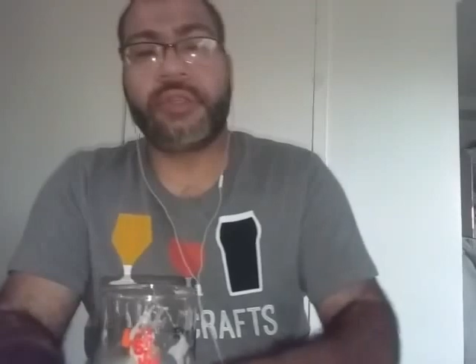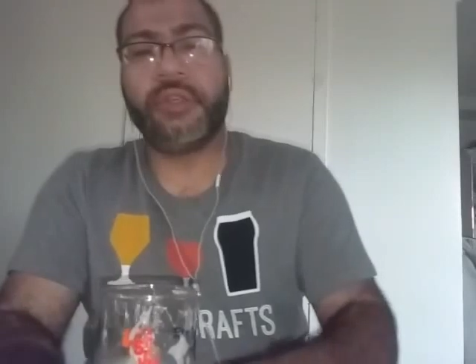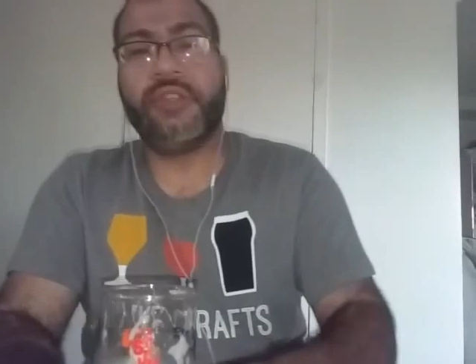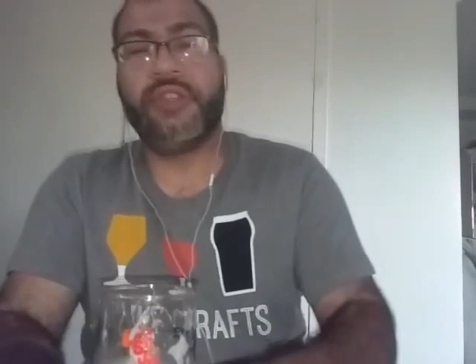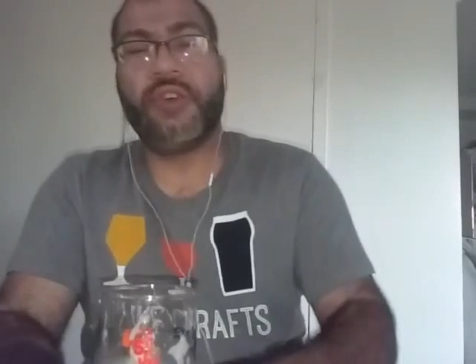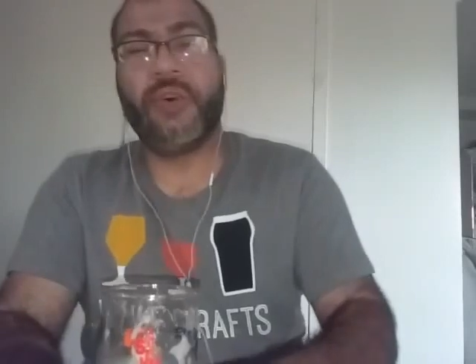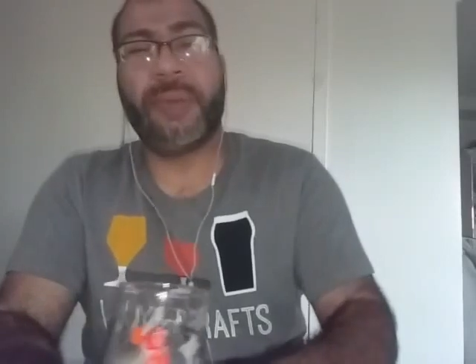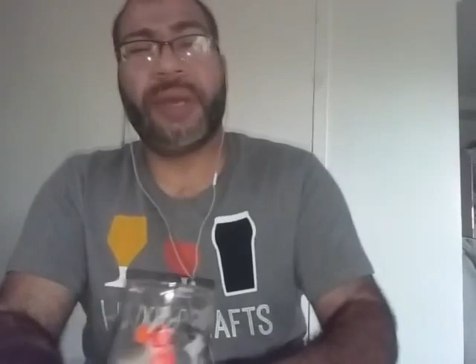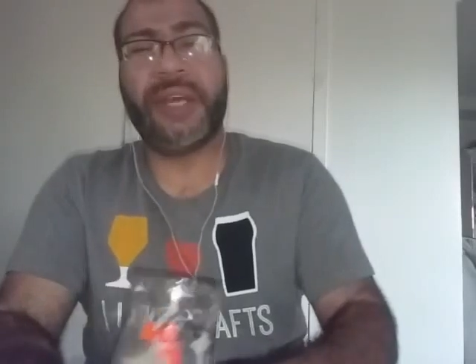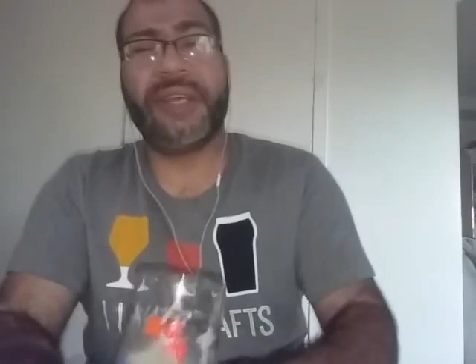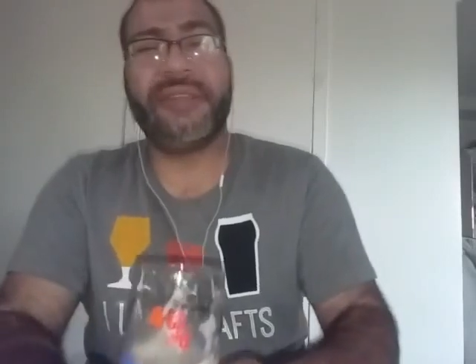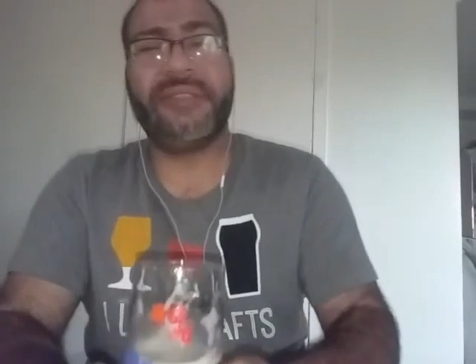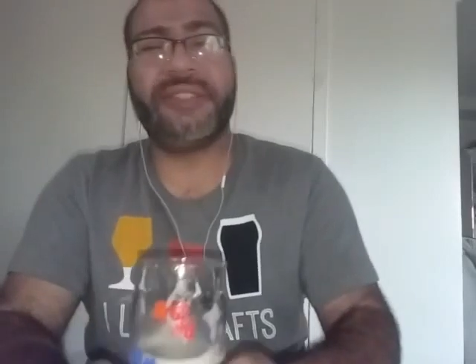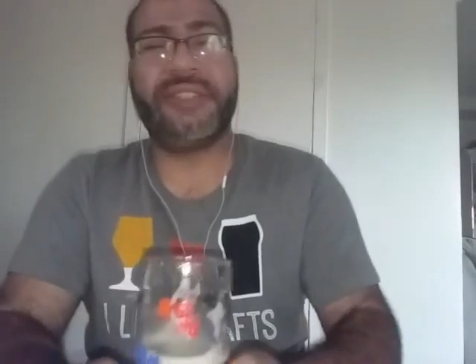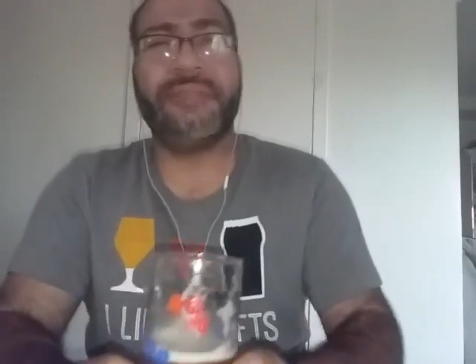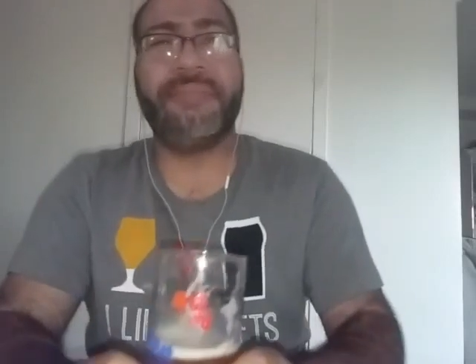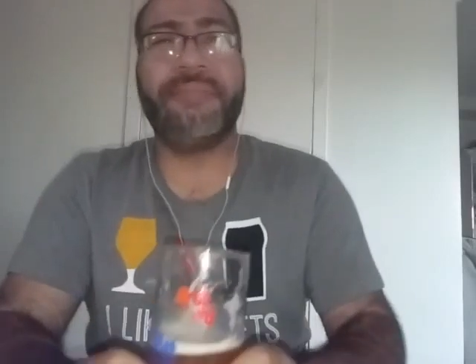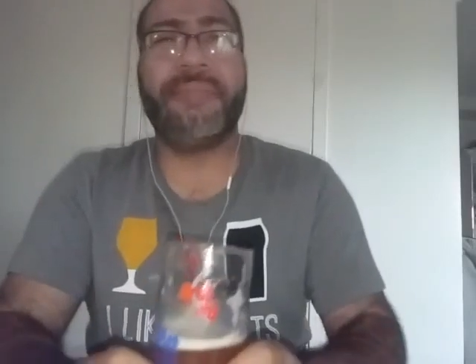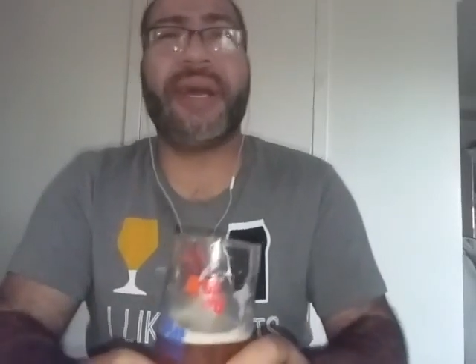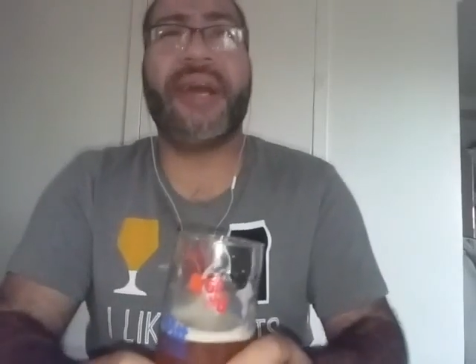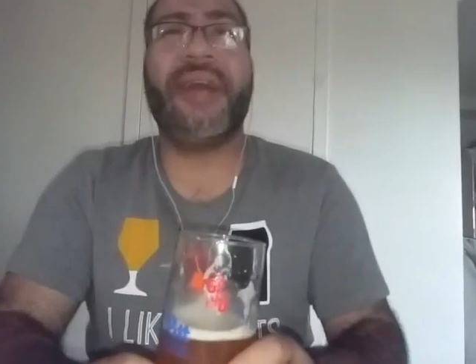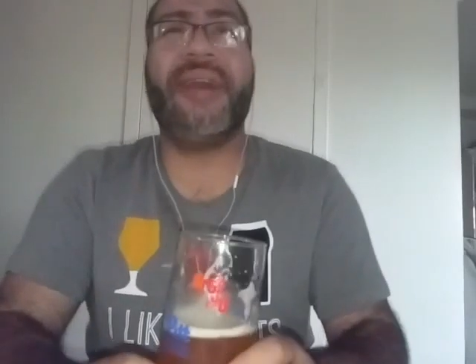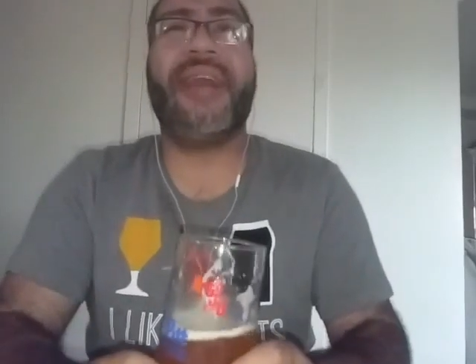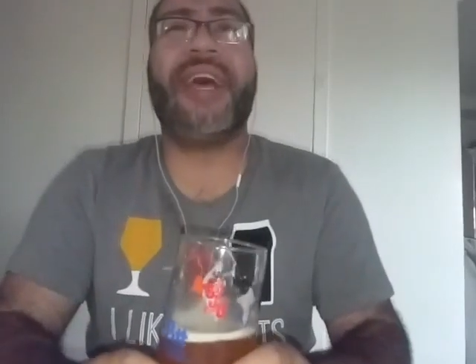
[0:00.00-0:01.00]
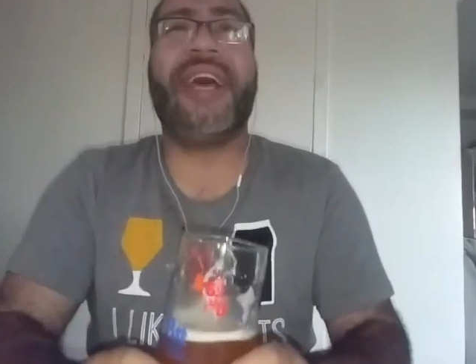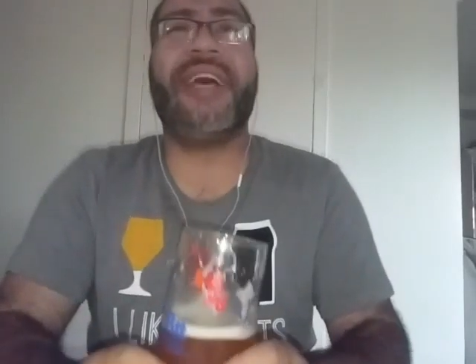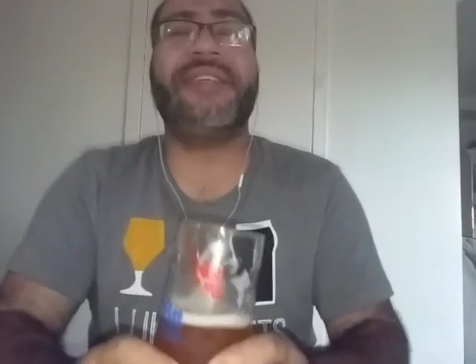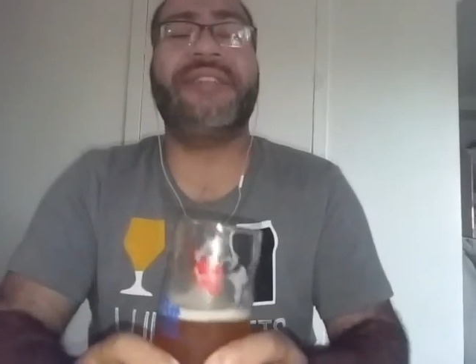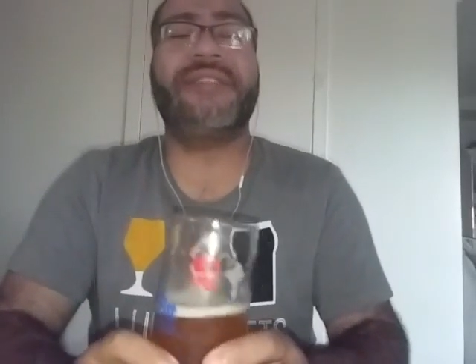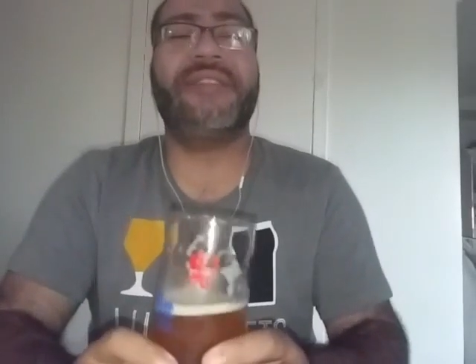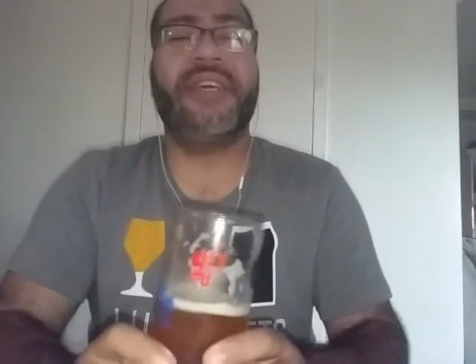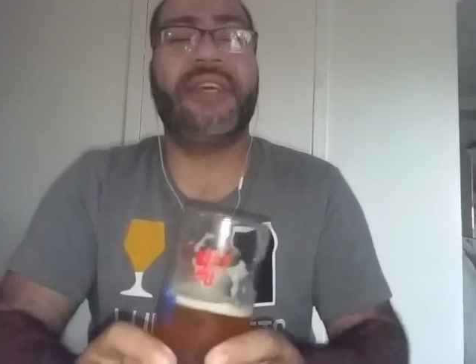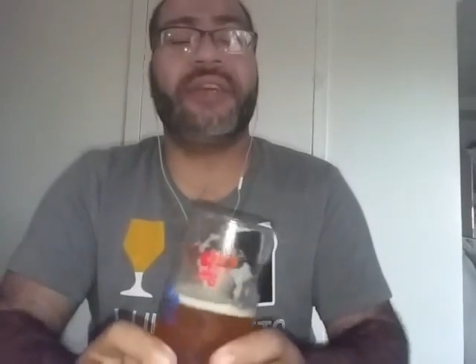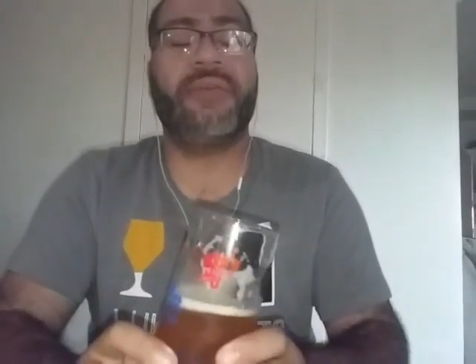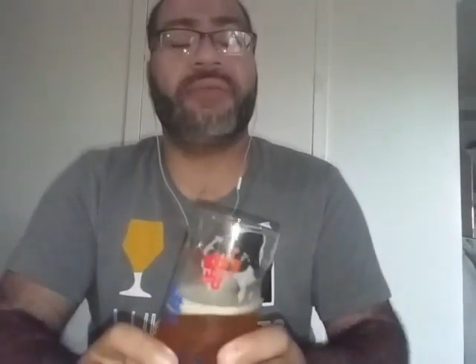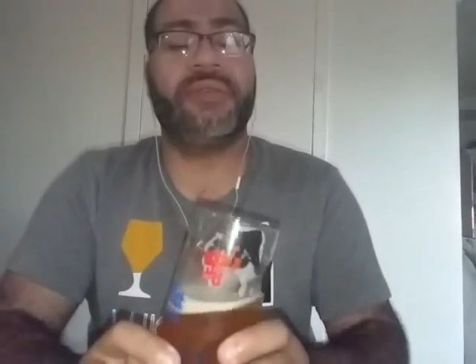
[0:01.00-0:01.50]
So my
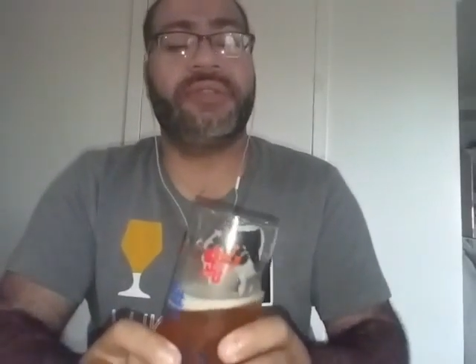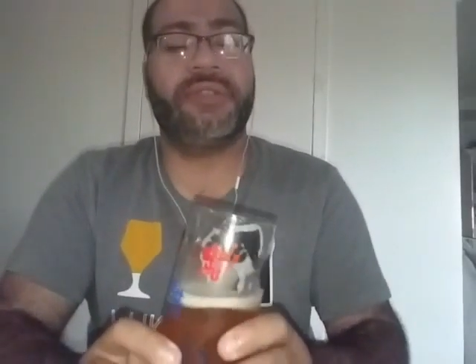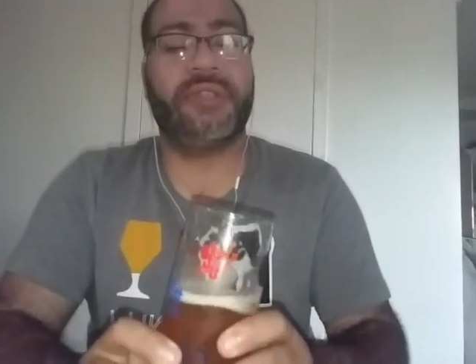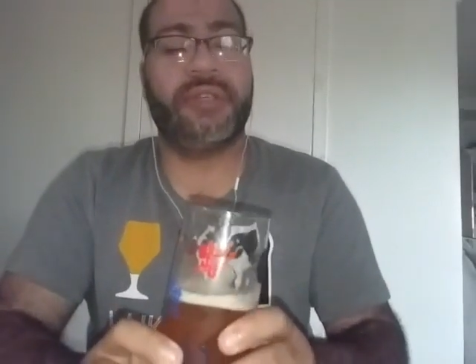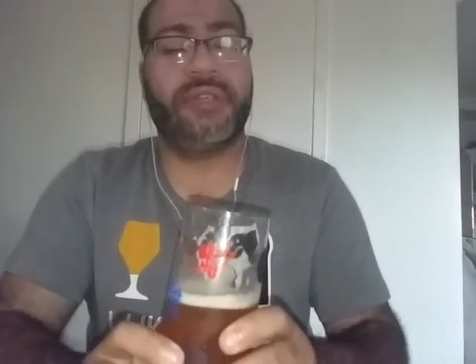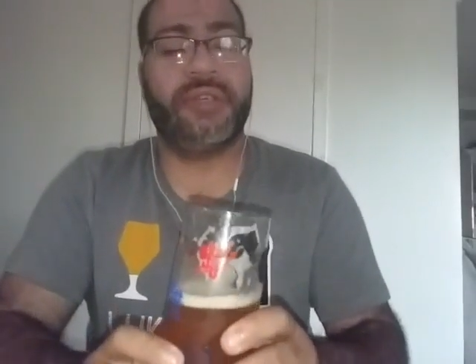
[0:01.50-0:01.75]
last take was a